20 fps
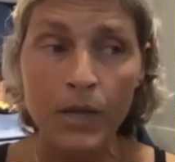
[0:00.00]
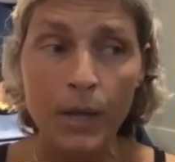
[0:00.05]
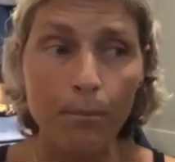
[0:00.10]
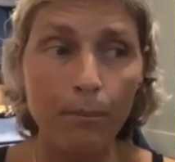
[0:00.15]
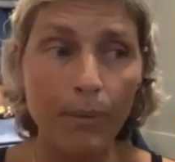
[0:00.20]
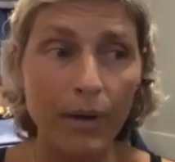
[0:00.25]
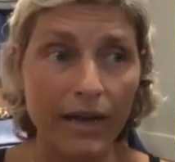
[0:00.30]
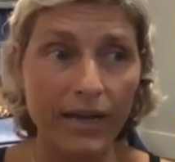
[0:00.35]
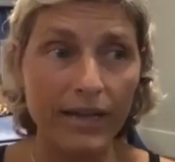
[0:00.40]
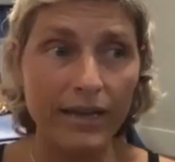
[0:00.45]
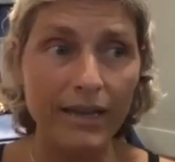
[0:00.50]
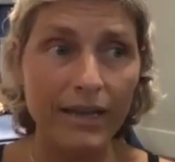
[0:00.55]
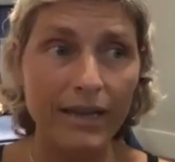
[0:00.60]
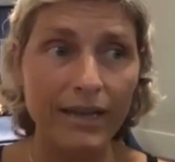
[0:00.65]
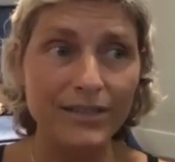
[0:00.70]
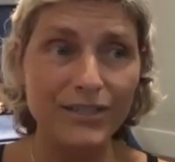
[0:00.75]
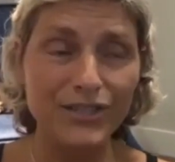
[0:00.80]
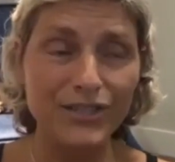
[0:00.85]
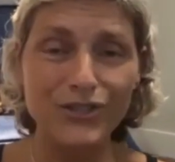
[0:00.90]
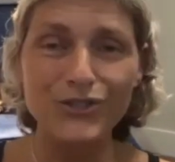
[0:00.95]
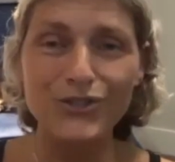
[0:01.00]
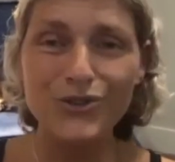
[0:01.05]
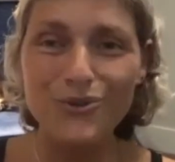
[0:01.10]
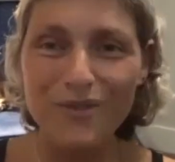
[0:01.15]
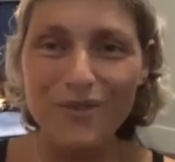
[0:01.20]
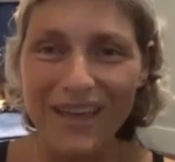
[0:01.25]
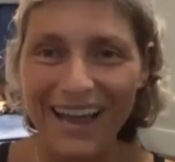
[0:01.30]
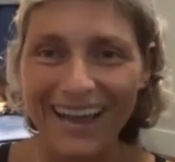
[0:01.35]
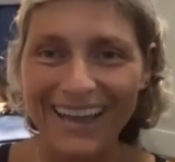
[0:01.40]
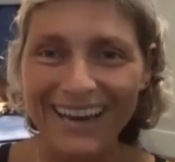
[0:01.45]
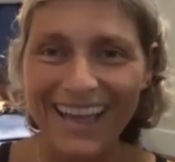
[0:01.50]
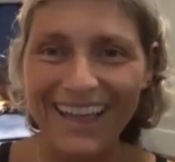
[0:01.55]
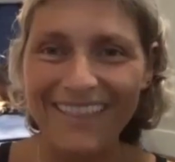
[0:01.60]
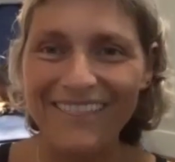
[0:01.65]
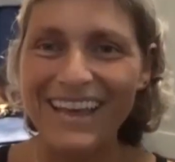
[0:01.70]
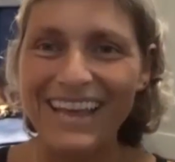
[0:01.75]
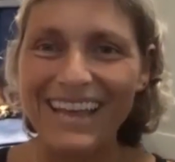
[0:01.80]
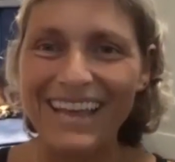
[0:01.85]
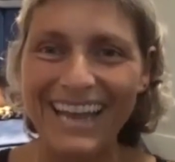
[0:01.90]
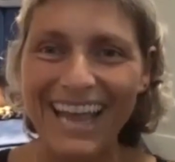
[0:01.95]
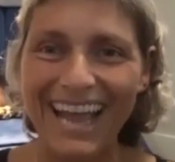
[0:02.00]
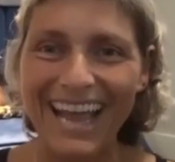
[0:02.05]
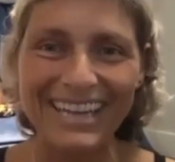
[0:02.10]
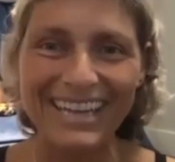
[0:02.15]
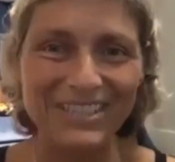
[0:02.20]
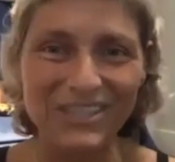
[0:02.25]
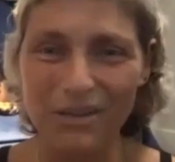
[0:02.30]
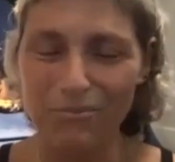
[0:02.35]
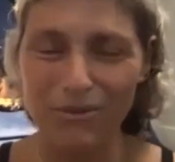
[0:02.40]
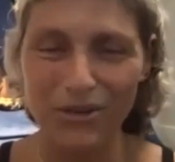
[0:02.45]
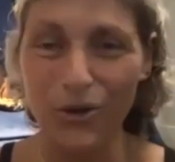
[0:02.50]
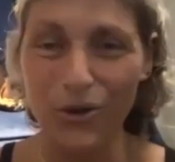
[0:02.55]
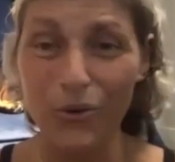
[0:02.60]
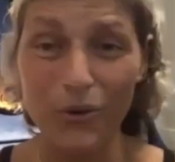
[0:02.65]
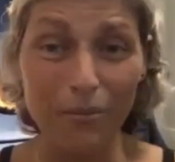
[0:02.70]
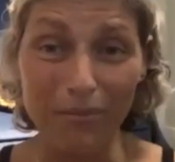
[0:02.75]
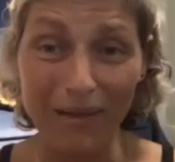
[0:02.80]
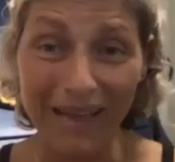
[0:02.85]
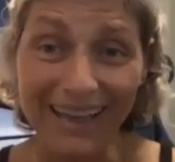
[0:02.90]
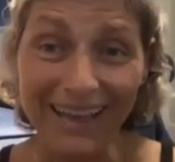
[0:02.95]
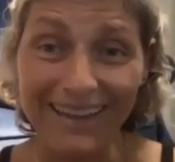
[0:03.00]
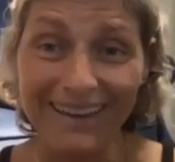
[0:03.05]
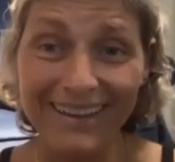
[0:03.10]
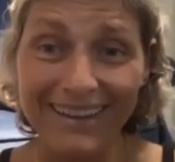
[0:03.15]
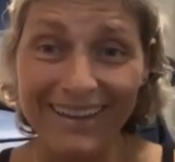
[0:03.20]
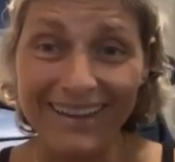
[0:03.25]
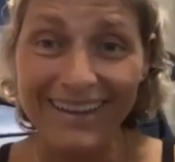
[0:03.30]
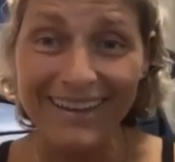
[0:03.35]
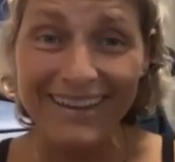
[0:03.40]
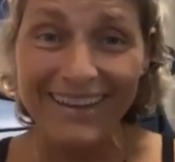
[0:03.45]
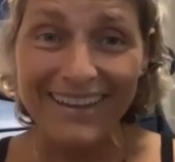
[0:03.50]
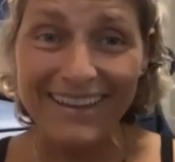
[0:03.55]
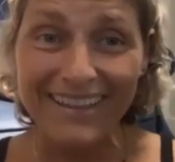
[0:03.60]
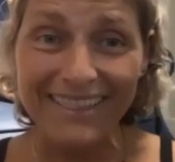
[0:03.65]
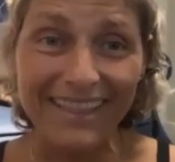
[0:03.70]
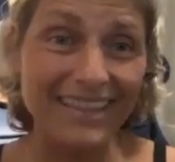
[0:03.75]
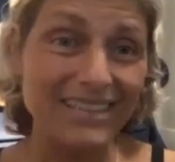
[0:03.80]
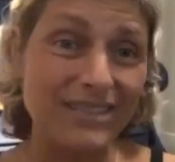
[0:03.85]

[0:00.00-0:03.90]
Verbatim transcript: But to do that and then ask them to go to bed, yeah.